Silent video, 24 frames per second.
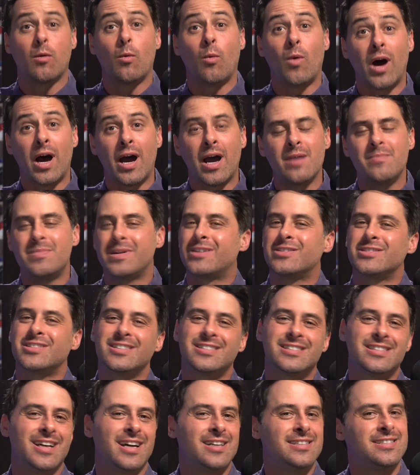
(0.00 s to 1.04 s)
Why? Because
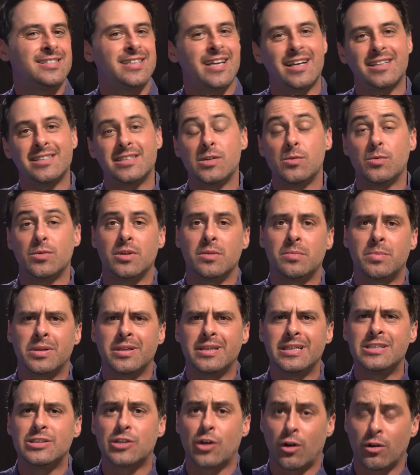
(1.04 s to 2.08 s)
it's not sexy when the
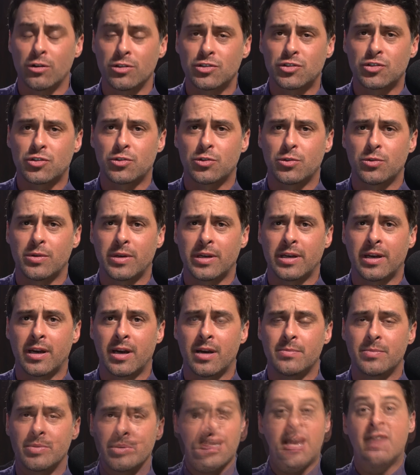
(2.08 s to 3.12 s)
police aren't screwing
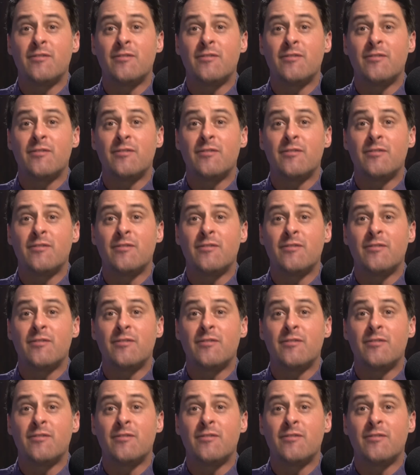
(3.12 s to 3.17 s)
up.